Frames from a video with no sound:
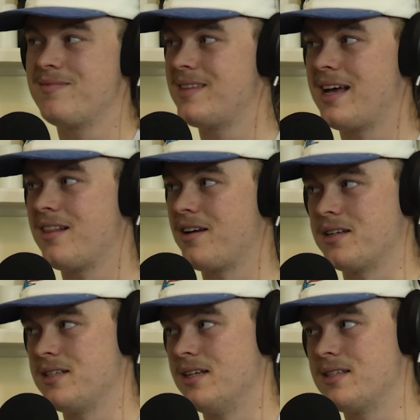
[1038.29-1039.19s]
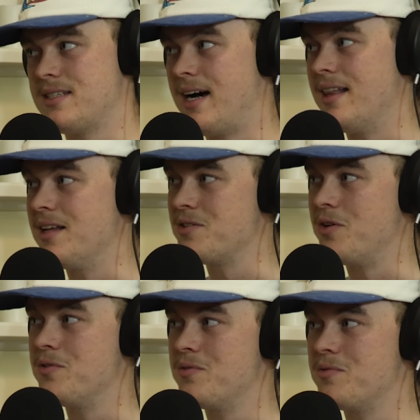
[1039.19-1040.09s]
that, like I said at the start, that's
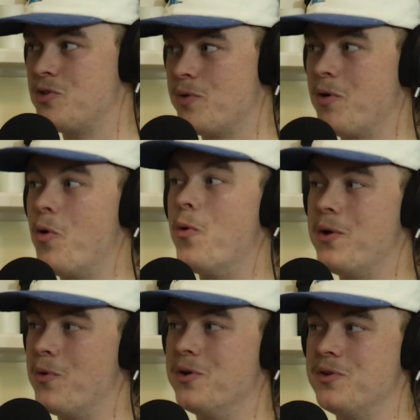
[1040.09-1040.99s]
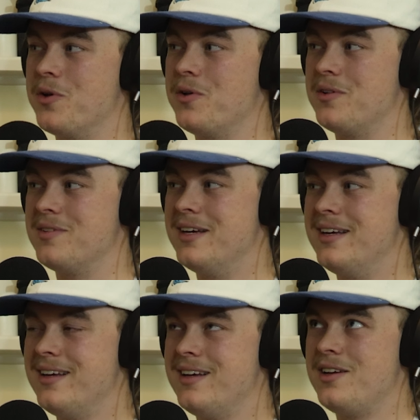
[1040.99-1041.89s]
not doing what we want to do, and
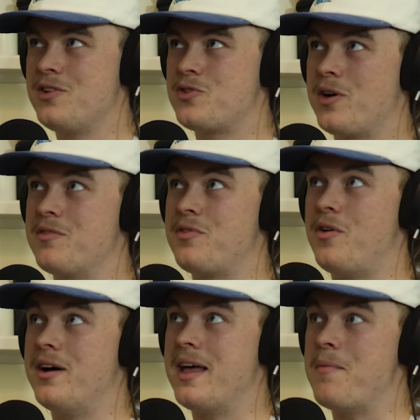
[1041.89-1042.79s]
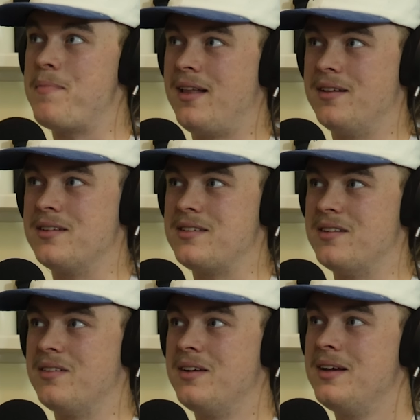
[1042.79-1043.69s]
trying to find that balance.
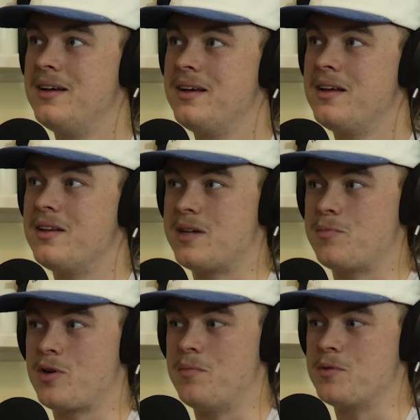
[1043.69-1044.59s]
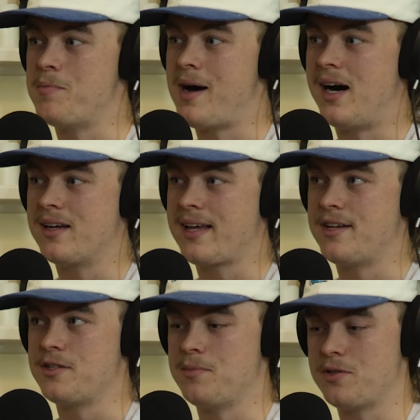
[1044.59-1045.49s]
And sometimes my partner
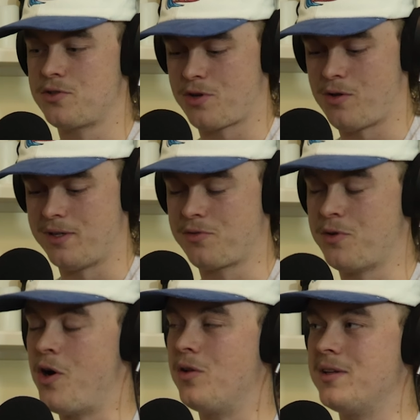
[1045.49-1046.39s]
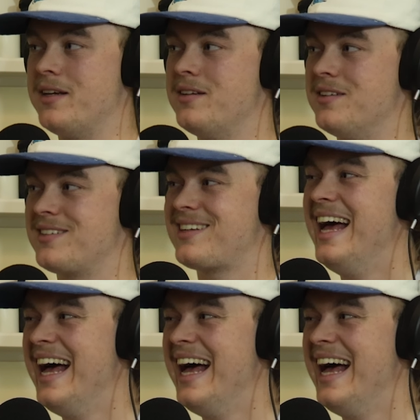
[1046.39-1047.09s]
catches me just scrolling through Ollie, just